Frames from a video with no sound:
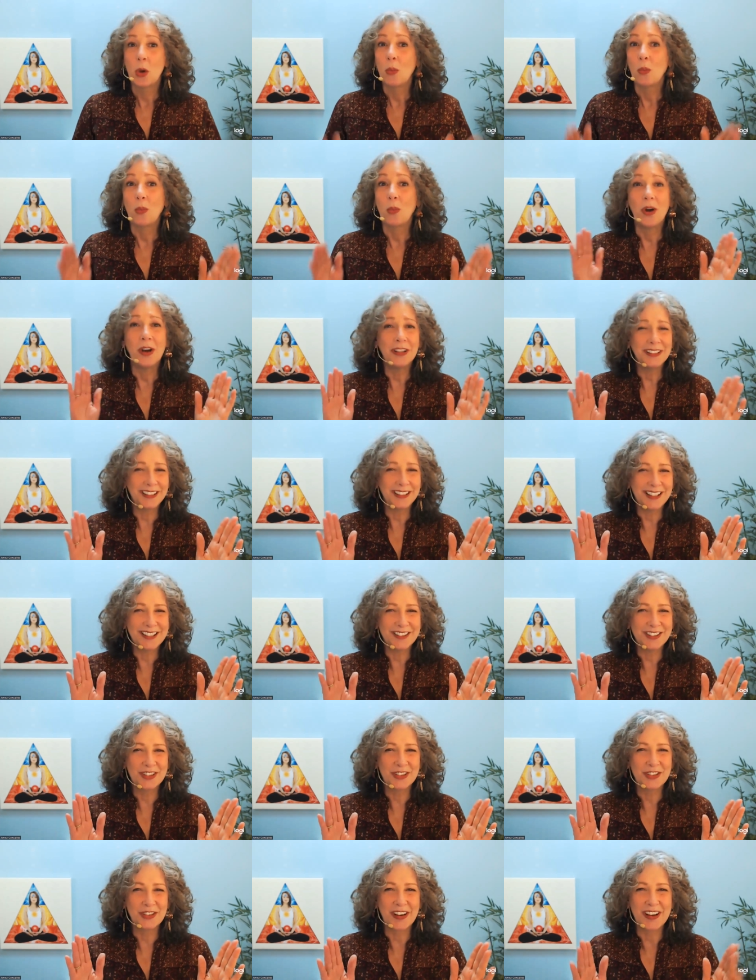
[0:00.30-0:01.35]
Want less
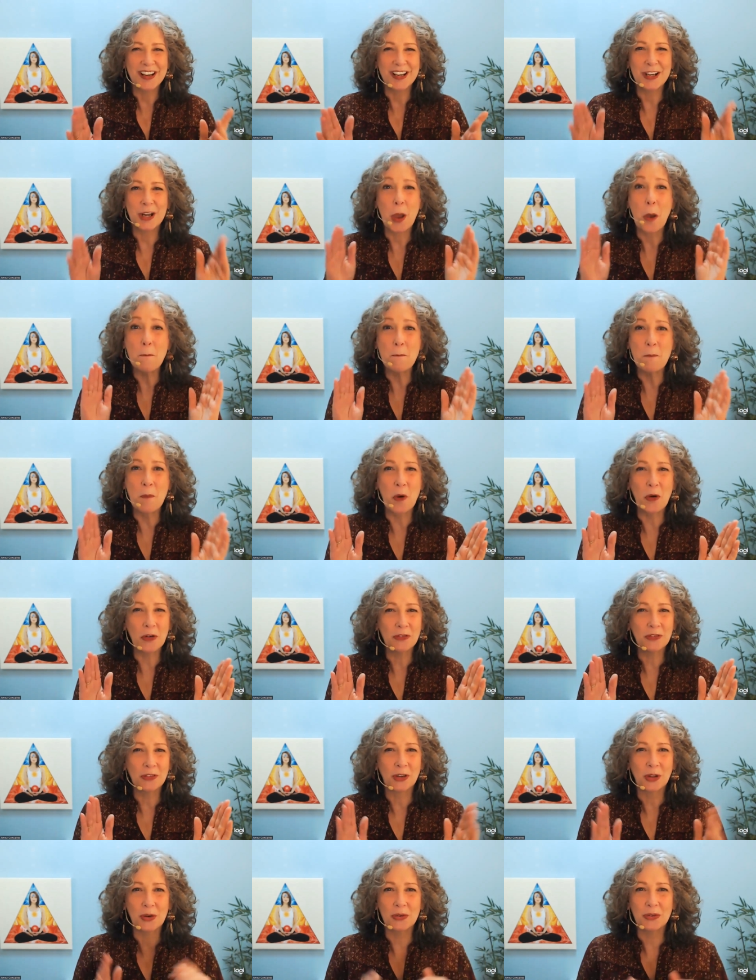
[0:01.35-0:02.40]
strain, more
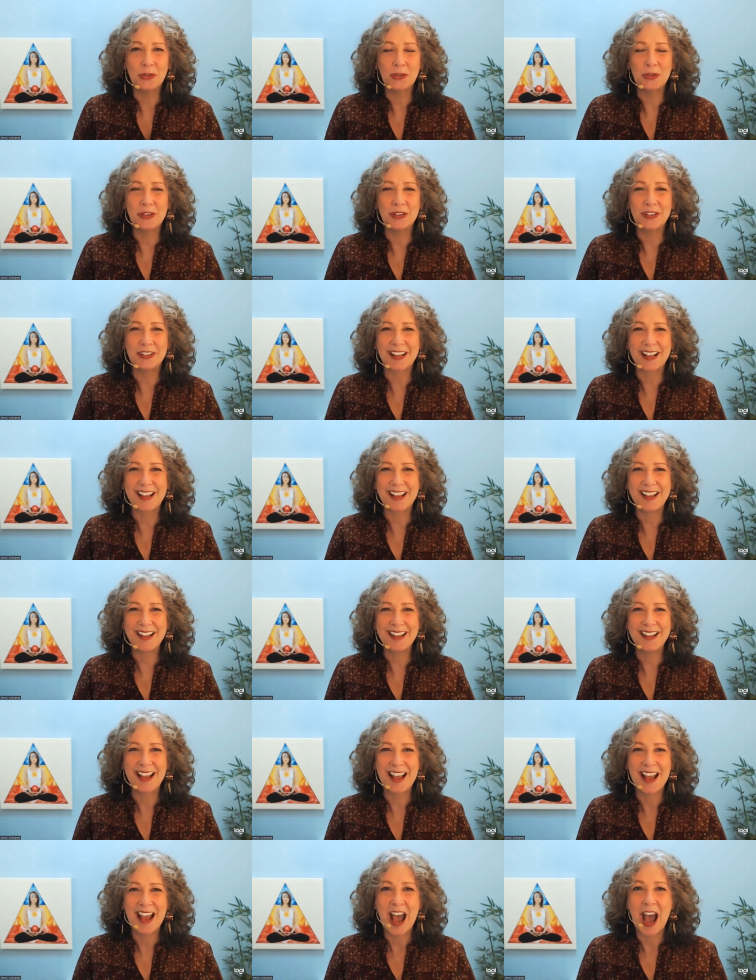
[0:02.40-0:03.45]
flow through your day?
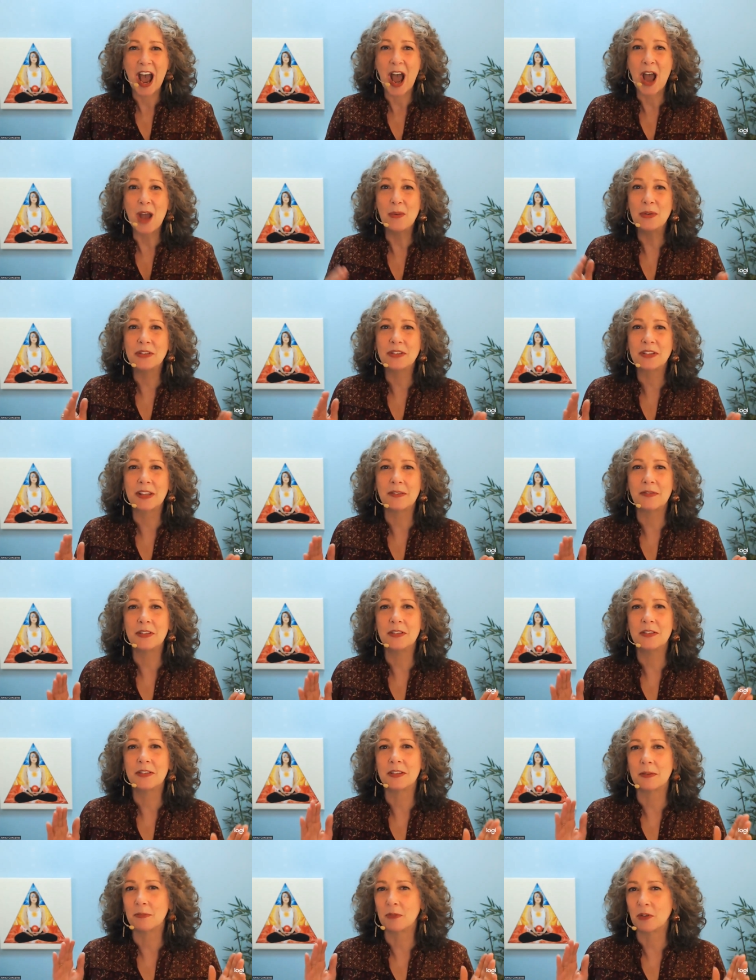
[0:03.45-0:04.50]
I was given
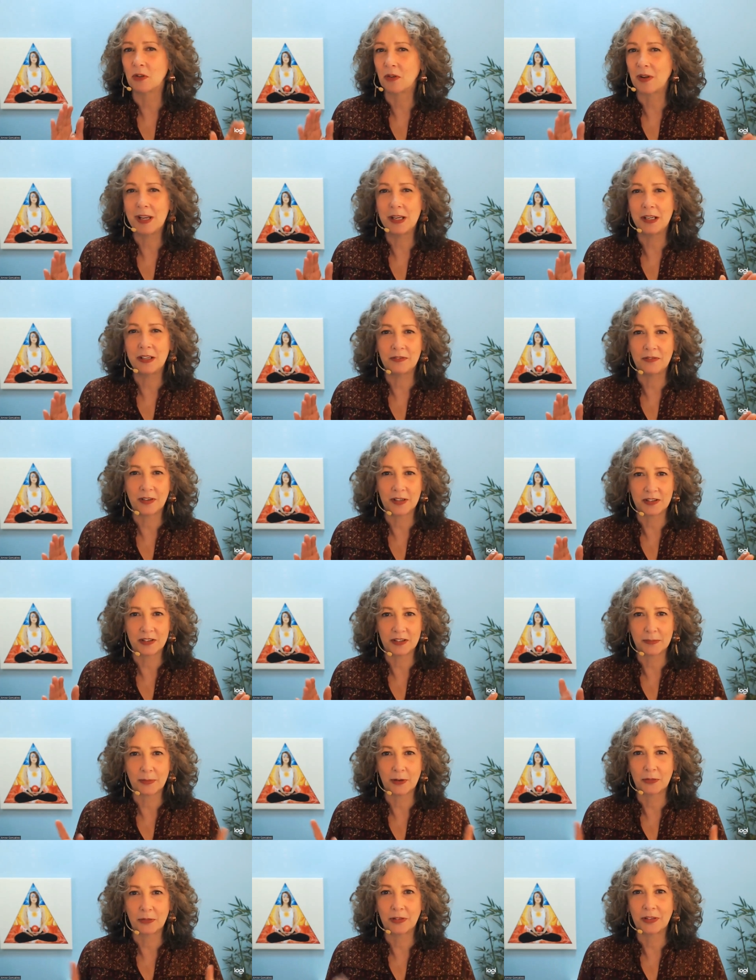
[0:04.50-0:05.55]
some great advice
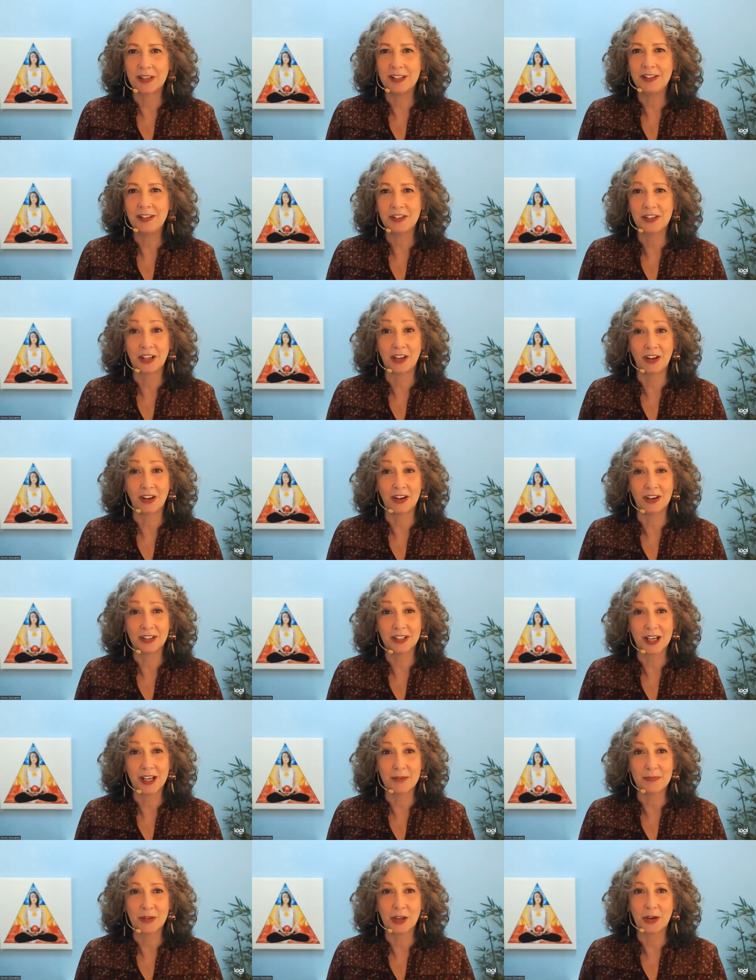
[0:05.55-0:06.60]
about this a long
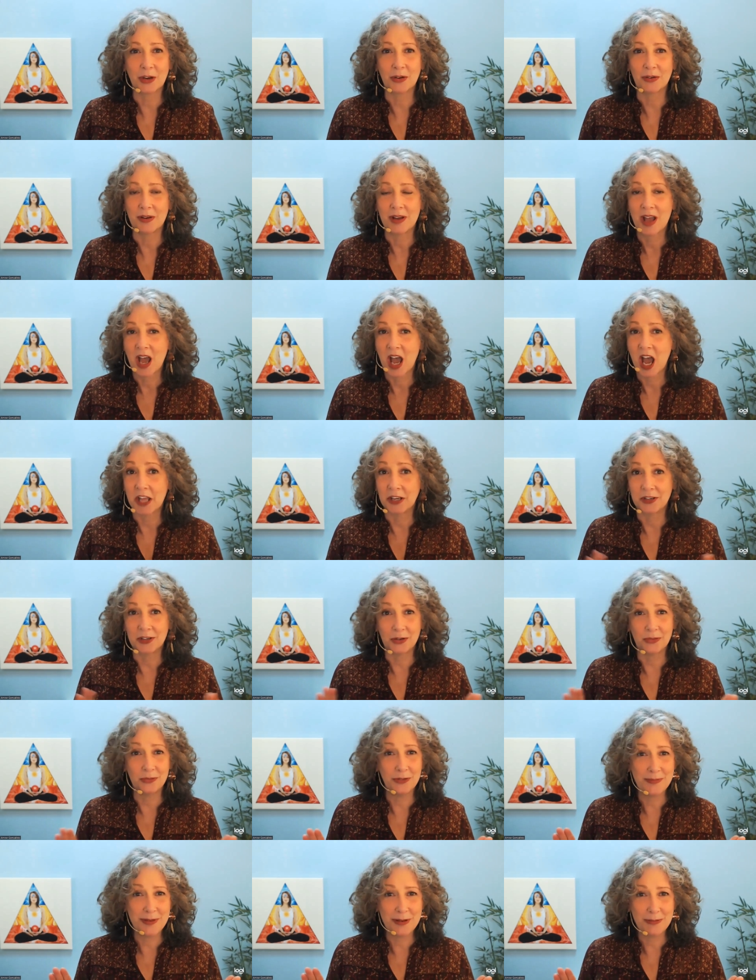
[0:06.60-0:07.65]
time ago. I
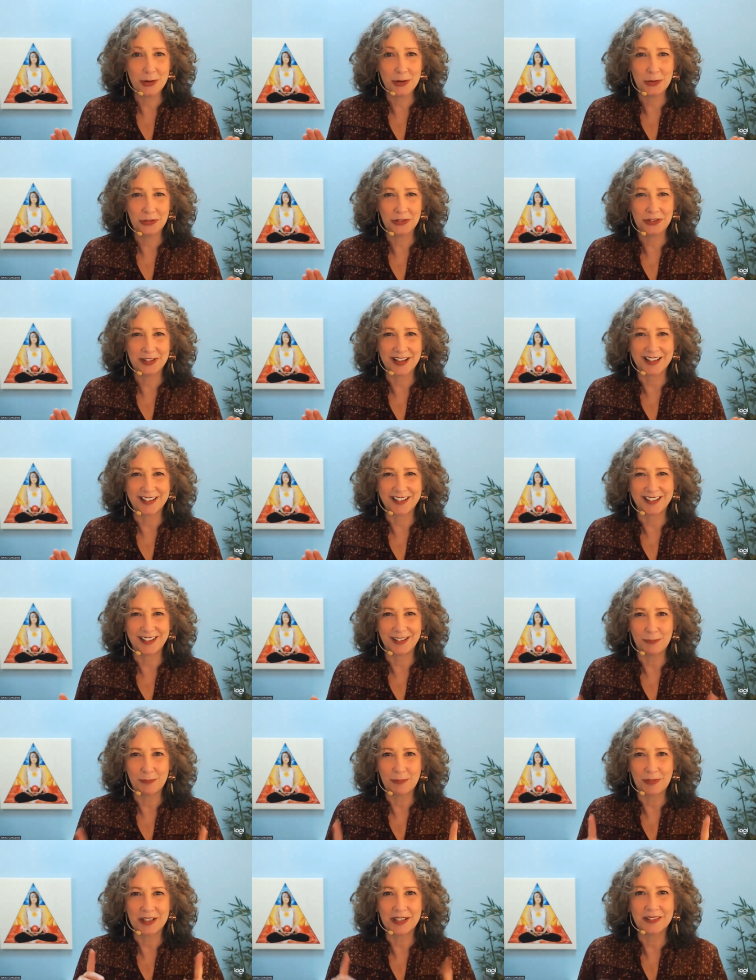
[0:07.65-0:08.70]
don't remember who said it,
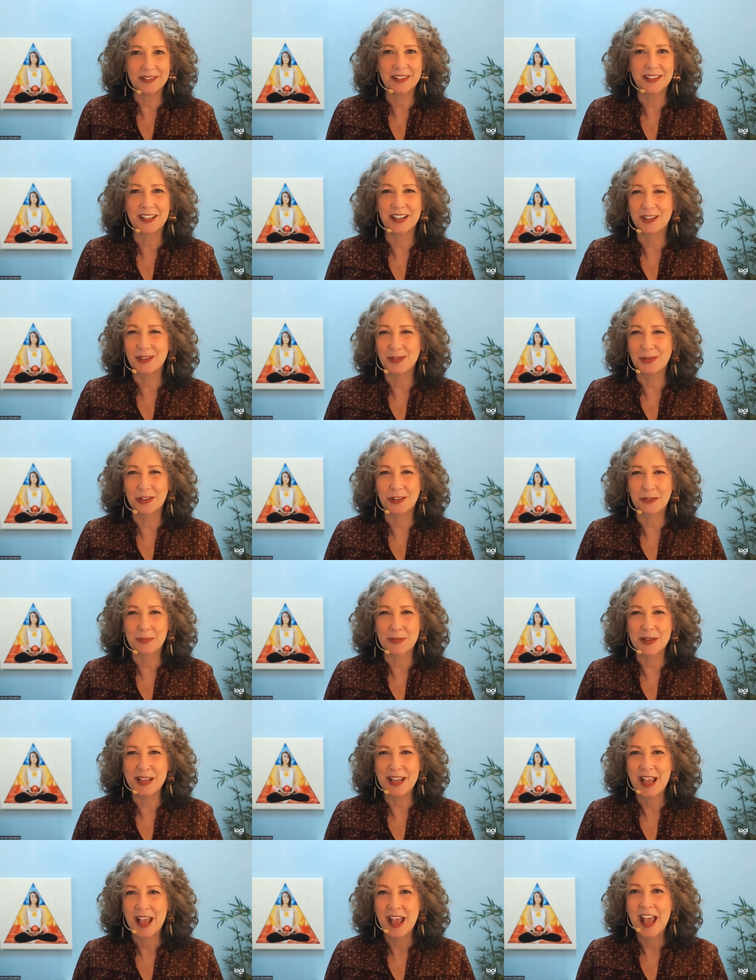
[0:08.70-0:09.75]
but it stuck with
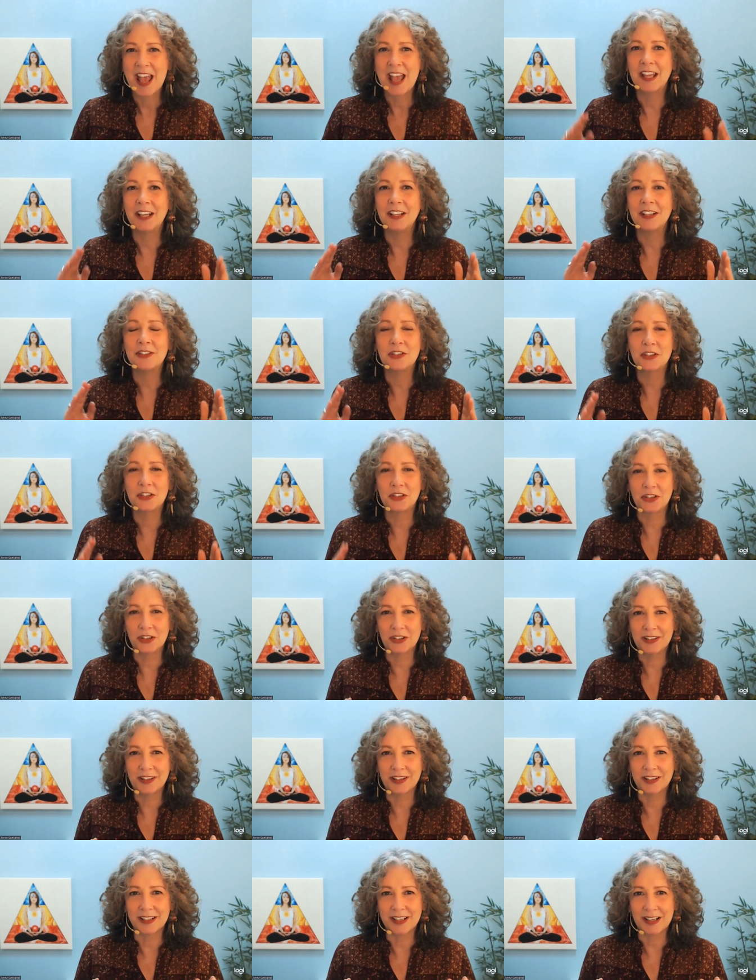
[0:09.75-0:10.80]
me and it
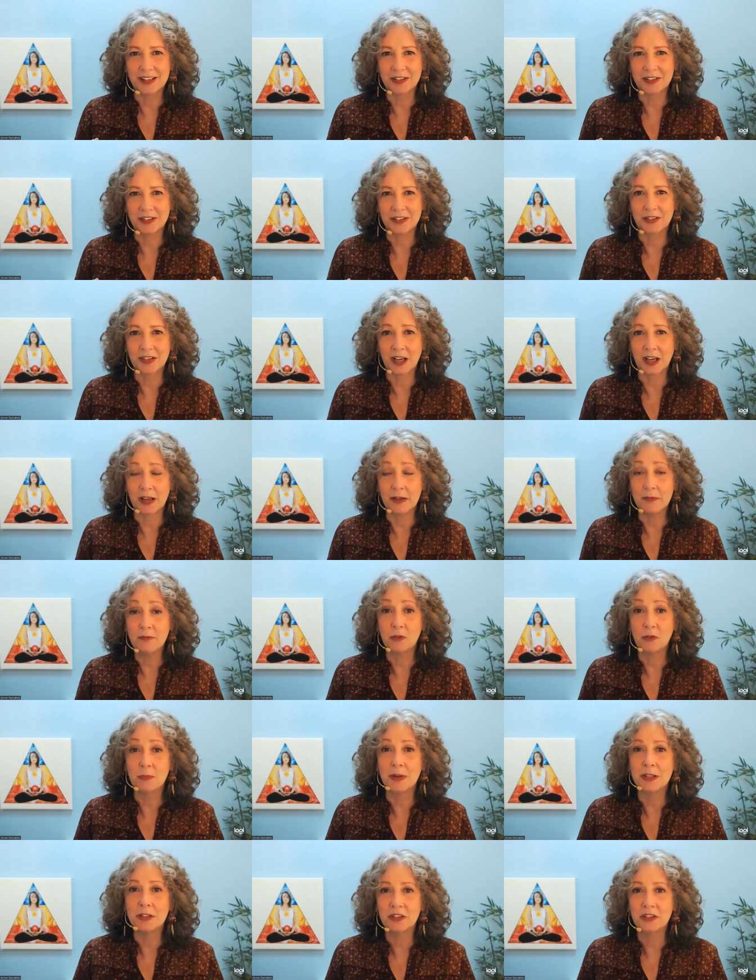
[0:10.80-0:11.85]
stood the test of time for
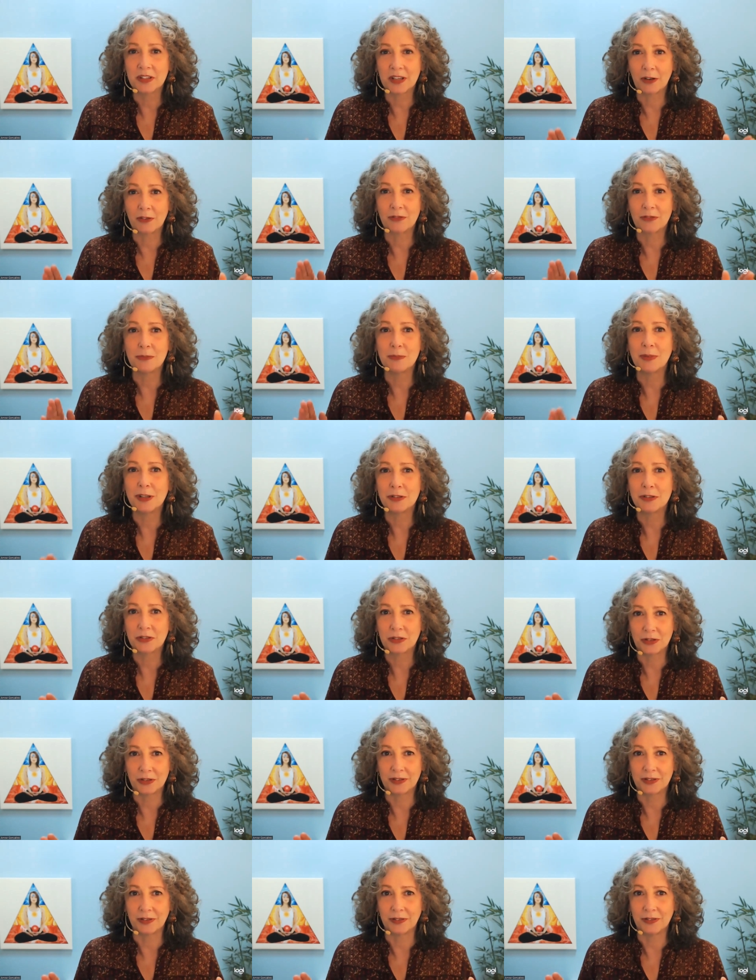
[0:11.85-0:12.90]
myself and my
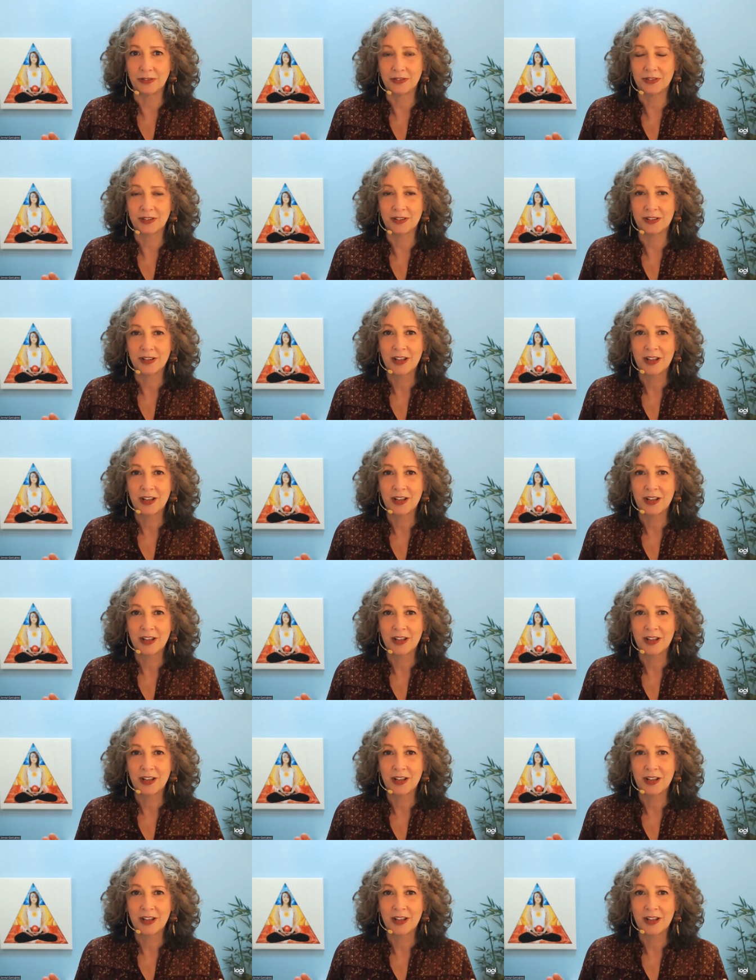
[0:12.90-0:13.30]
students.